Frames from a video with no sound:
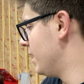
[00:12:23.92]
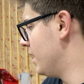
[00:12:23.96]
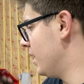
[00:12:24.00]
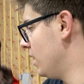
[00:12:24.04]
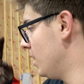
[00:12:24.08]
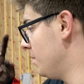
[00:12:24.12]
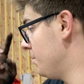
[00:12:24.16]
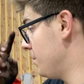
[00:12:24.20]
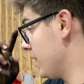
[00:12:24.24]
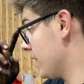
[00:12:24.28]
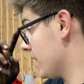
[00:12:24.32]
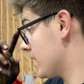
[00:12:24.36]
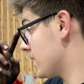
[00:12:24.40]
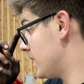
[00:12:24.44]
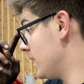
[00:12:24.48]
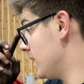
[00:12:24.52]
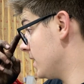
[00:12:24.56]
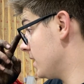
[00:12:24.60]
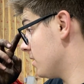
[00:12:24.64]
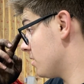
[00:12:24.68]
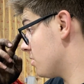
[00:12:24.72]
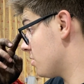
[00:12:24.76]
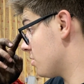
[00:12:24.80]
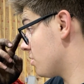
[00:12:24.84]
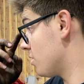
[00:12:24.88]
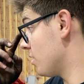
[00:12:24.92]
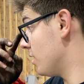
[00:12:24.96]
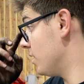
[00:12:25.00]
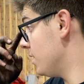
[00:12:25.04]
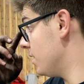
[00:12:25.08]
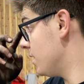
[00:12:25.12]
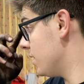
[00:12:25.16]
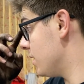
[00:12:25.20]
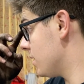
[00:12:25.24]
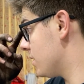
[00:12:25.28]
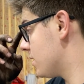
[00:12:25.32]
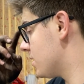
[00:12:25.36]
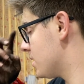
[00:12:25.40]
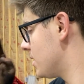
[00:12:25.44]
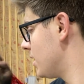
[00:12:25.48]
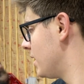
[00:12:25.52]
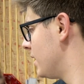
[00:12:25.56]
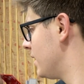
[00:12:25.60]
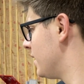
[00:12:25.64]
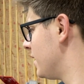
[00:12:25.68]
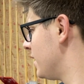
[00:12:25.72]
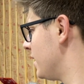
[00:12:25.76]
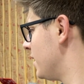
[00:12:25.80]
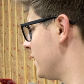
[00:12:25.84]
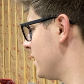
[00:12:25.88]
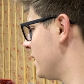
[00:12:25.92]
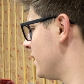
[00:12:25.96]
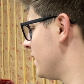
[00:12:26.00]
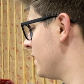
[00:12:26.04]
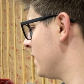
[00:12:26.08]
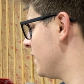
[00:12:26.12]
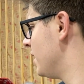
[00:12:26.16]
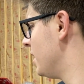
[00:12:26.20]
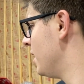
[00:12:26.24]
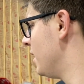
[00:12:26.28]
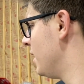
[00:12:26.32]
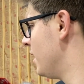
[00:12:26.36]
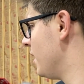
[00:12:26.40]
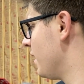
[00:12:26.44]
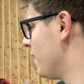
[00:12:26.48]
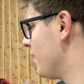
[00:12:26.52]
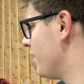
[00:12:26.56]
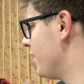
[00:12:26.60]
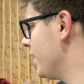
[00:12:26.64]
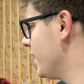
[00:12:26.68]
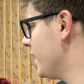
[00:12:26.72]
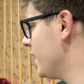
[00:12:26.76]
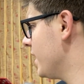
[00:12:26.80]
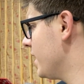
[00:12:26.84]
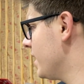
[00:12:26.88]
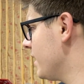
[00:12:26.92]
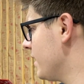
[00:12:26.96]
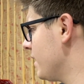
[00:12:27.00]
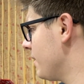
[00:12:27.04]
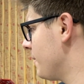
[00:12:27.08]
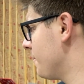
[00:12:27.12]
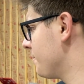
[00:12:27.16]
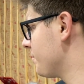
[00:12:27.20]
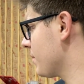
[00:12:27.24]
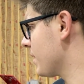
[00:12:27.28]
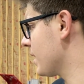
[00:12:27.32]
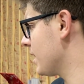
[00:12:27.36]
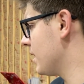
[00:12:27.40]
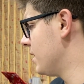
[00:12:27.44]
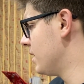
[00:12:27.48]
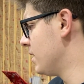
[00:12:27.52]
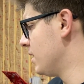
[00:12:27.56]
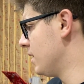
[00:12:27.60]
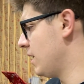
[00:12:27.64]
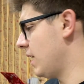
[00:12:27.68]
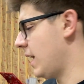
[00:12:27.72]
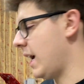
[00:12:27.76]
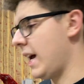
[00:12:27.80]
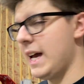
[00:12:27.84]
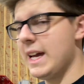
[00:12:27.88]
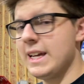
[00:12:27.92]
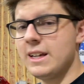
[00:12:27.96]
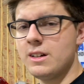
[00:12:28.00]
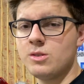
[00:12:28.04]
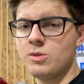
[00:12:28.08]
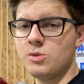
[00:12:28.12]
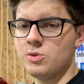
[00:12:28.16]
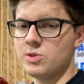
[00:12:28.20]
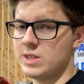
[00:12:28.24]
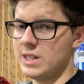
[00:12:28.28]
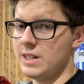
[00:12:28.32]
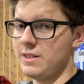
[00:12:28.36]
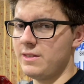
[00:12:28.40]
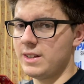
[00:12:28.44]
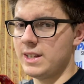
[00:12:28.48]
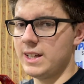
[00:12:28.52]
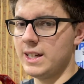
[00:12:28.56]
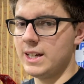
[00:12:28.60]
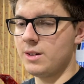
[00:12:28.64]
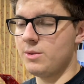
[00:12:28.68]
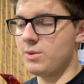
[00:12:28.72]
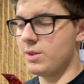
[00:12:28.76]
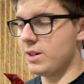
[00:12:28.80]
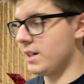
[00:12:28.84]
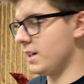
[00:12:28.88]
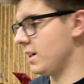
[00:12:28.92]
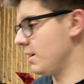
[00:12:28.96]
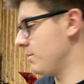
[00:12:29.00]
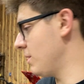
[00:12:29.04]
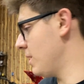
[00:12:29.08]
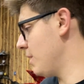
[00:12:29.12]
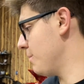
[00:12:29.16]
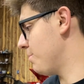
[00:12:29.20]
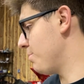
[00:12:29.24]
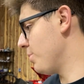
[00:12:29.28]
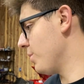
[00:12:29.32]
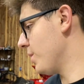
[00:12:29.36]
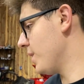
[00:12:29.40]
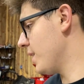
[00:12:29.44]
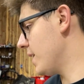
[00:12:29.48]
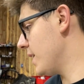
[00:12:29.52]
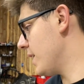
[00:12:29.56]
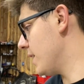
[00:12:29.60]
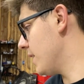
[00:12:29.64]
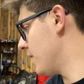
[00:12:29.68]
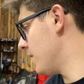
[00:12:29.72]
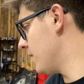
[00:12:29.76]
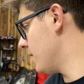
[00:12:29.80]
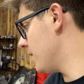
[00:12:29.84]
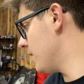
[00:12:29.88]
extended struts, the angles and everything were going to be pretty